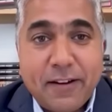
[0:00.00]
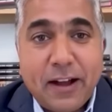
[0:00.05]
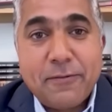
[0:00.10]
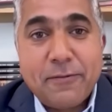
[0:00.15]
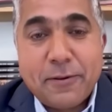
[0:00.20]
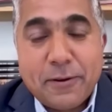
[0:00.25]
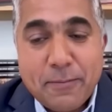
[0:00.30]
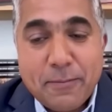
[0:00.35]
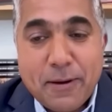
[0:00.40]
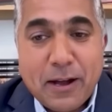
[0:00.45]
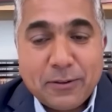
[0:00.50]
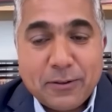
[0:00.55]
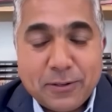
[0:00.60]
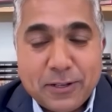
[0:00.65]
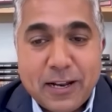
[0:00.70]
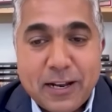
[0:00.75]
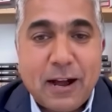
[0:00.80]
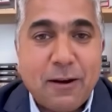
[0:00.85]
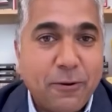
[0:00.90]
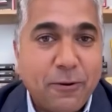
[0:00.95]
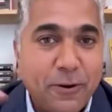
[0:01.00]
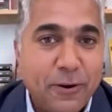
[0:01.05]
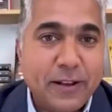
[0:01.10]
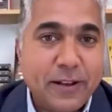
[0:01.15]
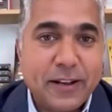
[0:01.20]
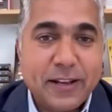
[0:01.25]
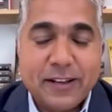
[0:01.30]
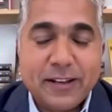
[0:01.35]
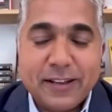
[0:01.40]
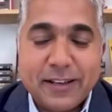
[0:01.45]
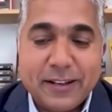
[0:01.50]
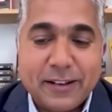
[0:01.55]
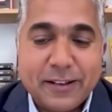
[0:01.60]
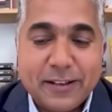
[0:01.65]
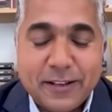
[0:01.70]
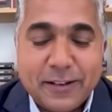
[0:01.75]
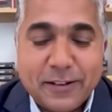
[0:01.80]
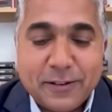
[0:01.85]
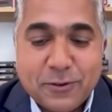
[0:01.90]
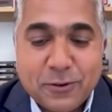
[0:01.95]
five hundred miles an hour in a in a,
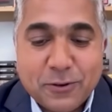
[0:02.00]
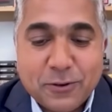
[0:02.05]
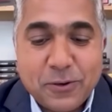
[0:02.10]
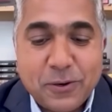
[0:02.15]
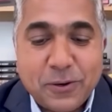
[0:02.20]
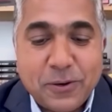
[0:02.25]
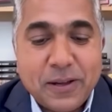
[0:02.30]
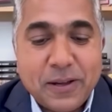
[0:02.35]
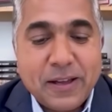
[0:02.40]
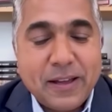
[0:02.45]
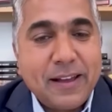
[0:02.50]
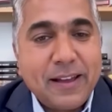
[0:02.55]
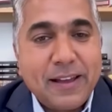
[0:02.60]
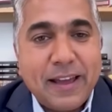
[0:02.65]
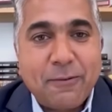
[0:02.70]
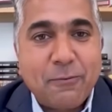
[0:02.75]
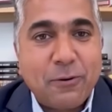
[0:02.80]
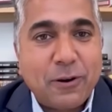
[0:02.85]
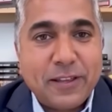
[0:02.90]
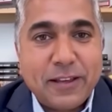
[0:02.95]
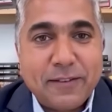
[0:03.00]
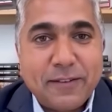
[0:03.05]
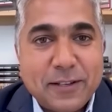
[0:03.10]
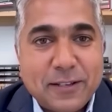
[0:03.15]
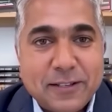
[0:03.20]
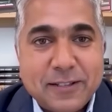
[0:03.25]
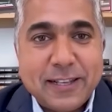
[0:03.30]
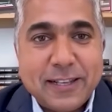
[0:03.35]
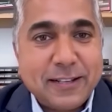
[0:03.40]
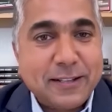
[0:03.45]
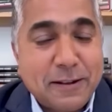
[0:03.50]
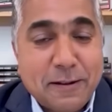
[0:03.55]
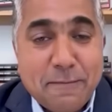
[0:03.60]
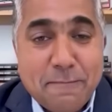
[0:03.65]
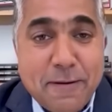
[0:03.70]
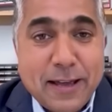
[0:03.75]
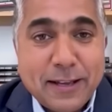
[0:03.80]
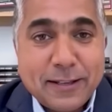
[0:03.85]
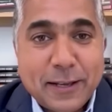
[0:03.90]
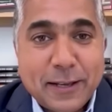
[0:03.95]
in a circle. And while the F sixteen is an
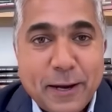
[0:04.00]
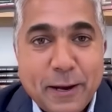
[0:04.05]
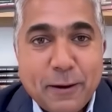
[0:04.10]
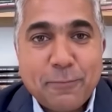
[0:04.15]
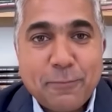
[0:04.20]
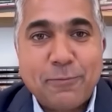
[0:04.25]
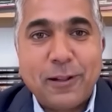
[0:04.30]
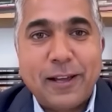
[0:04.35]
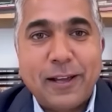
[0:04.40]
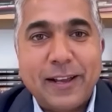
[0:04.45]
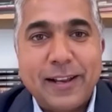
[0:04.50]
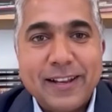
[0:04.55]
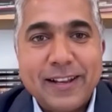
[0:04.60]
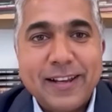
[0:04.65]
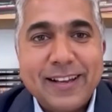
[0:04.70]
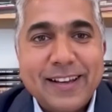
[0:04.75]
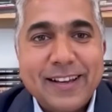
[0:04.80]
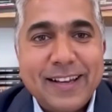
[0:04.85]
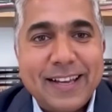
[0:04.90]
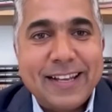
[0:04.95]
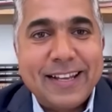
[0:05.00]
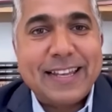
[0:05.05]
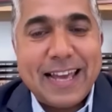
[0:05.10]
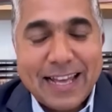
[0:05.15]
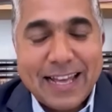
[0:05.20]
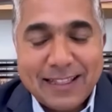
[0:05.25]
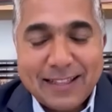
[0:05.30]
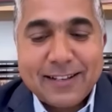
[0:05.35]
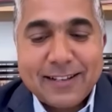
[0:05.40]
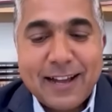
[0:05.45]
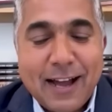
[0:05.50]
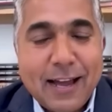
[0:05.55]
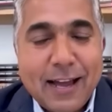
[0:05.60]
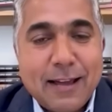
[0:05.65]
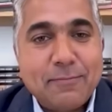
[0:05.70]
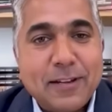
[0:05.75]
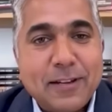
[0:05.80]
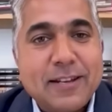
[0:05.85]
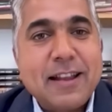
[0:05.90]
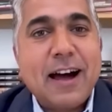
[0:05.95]
amazing airplane, it at the
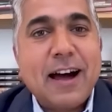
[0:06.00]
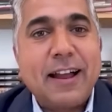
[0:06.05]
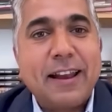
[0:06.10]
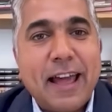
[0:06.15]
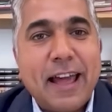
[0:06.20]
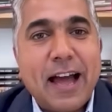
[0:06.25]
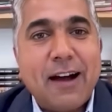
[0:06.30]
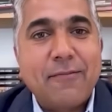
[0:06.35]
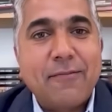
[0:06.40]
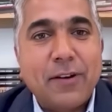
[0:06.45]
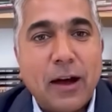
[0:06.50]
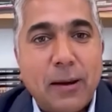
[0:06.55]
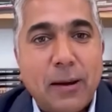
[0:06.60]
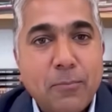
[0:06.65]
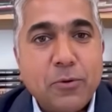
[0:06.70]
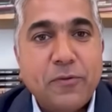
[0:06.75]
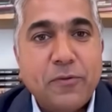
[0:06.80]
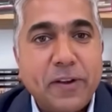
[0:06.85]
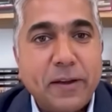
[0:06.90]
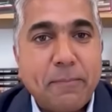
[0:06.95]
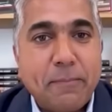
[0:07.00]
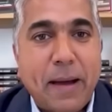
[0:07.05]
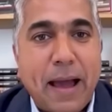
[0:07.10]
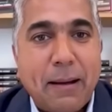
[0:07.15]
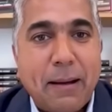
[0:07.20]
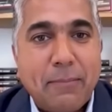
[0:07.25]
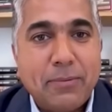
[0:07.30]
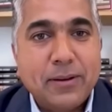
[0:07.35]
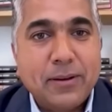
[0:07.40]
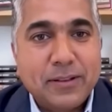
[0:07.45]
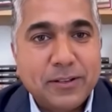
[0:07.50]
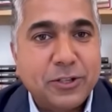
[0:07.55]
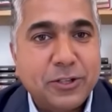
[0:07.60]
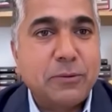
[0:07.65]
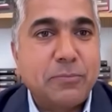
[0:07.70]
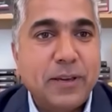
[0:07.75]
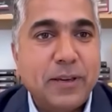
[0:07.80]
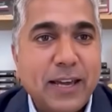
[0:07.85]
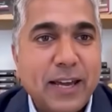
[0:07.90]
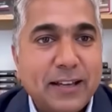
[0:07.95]
time did not have a moving map G
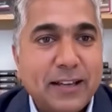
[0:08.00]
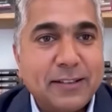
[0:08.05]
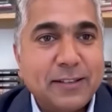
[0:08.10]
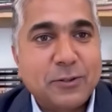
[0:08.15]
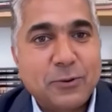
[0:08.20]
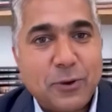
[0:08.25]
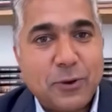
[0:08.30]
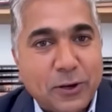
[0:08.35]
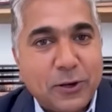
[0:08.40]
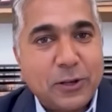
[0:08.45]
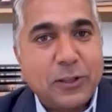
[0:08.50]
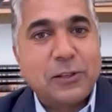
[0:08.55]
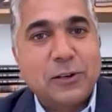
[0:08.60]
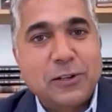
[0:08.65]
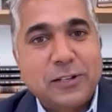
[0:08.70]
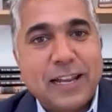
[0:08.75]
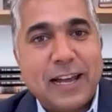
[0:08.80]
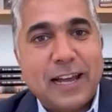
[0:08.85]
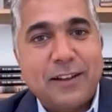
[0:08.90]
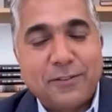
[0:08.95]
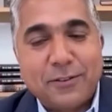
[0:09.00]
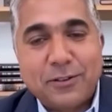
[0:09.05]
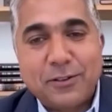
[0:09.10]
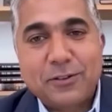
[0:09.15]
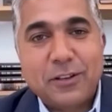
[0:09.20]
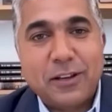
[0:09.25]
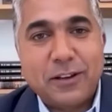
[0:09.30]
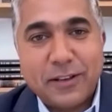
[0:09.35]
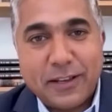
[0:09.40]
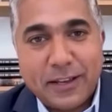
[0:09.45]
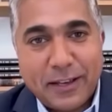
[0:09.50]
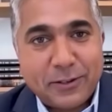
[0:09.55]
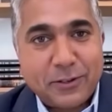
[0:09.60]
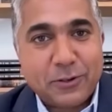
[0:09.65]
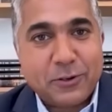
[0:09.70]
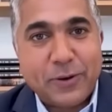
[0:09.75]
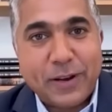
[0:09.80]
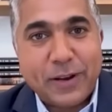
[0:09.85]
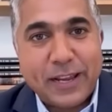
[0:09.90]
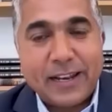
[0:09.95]
P S. So I couldn't look down the uh,
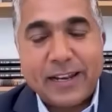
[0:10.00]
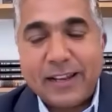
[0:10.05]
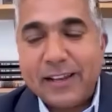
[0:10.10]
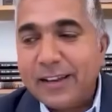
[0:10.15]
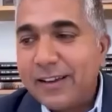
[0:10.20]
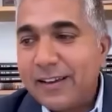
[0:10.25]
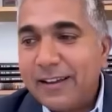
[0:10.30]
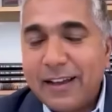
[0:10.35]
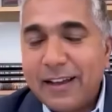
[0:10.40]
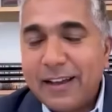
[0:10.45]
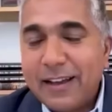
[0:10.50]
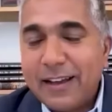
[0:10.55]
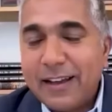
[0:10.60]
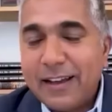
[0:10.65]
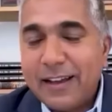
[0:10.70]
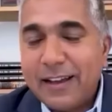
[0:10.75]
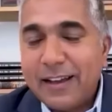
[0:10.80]
screen and tell